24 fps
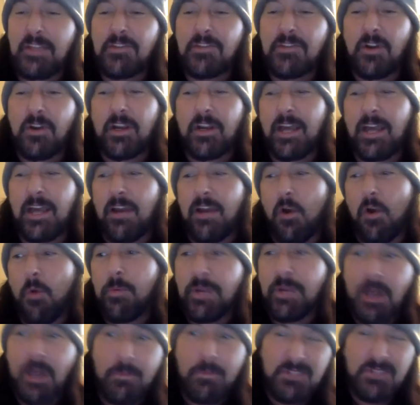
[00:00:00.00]
when things started kind of
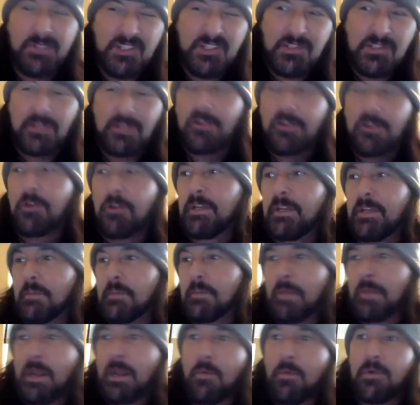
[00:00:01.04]
opening up just a little bit, he's
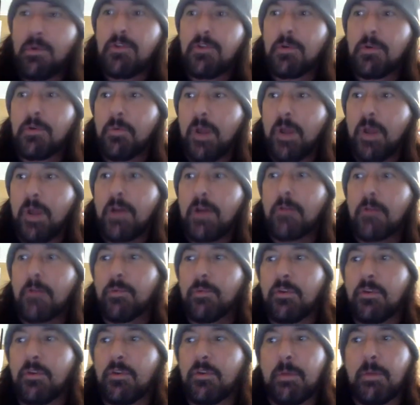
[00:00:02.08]
like, man, I want to do a record
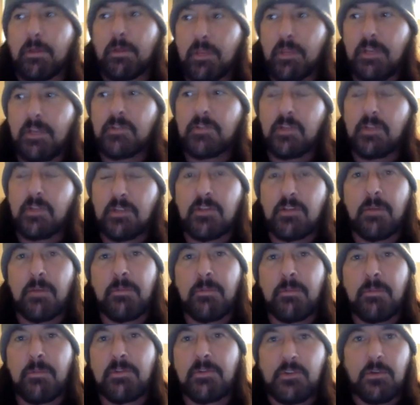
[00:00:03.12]
with you. I'm like, so let's come
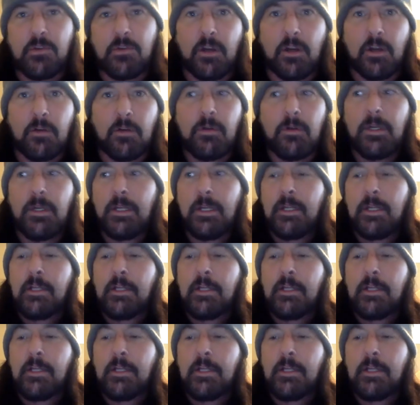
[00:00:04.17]
in the studio.